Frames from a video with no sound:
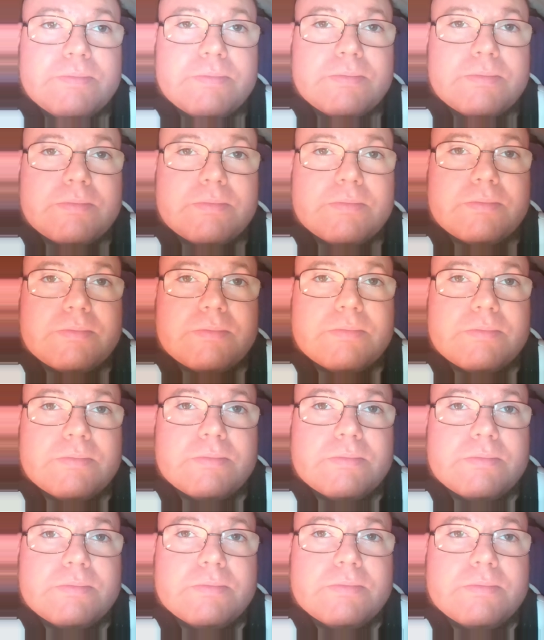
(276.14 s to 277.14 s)

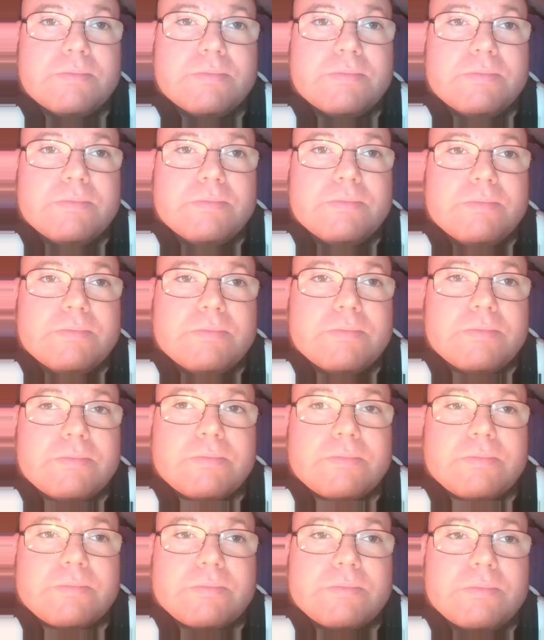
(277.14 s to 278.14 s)

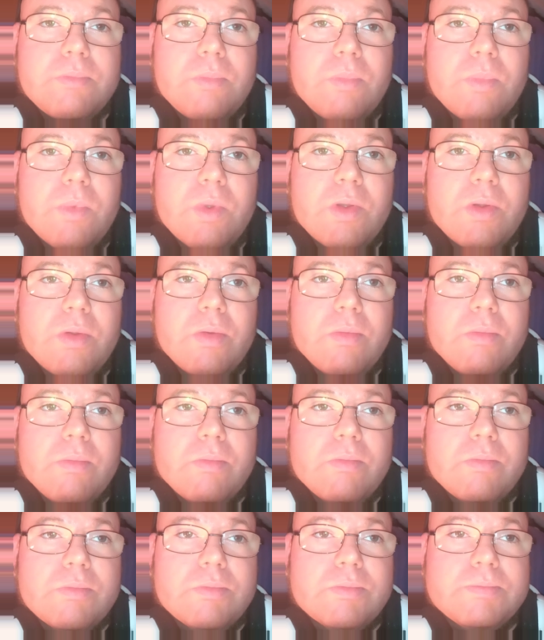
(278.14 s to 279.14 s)

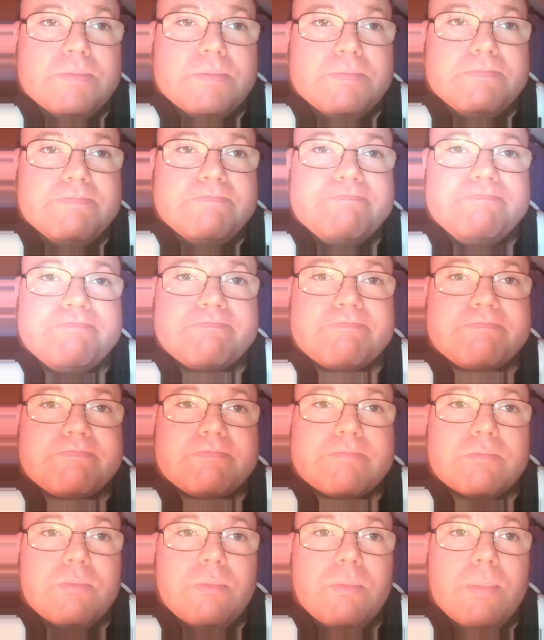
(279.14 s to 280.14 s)

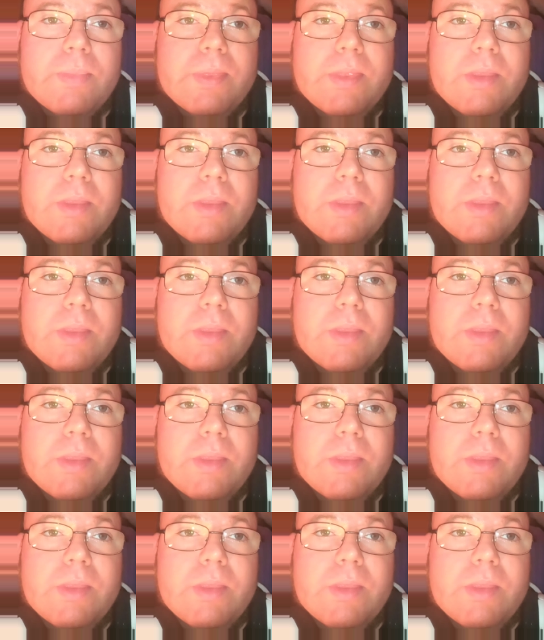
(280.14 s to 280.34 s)
(silence)